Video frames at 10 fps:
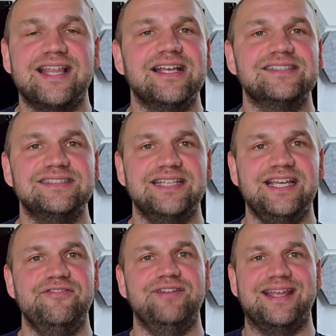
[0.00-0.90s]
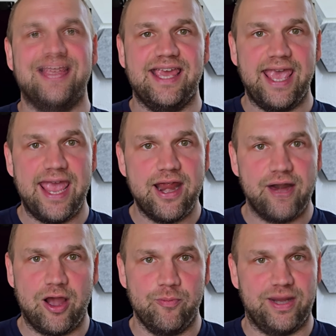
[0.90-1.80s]
doesn't even care
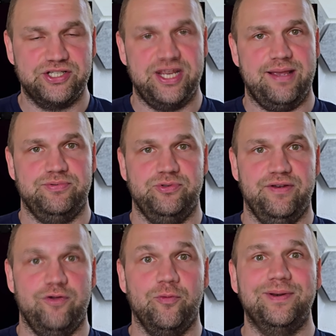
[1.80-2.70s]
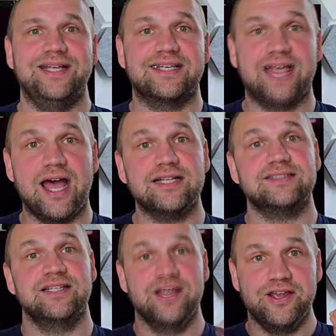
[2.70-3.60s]
how much apps you have open. It
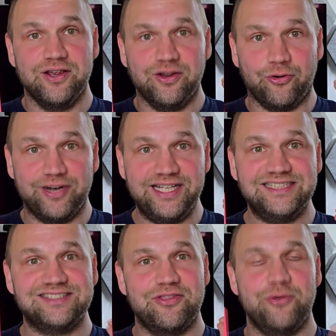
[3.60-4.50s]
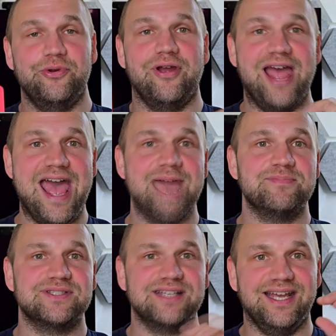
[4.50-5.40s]
cuts or eats through your
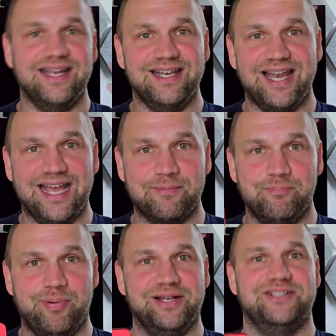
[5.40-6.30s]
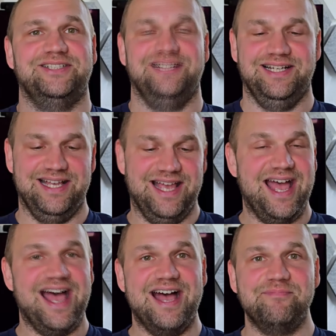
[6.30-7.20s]
apps like butter.
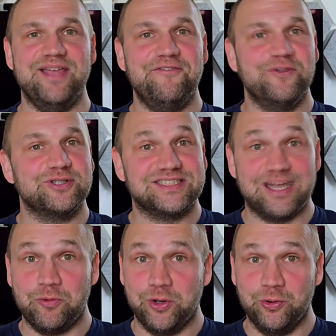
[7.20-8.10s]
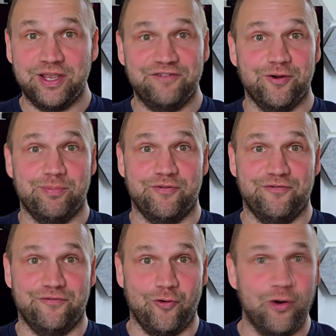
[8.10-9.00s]
If you're someone looking for
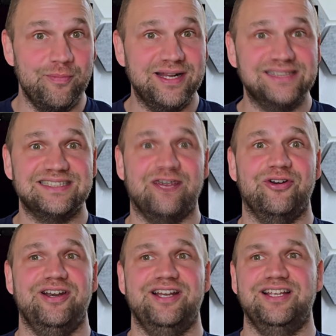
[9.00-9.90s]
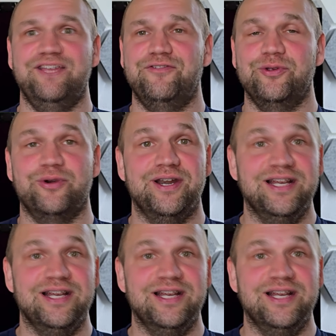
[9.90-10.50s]
performance, or if you're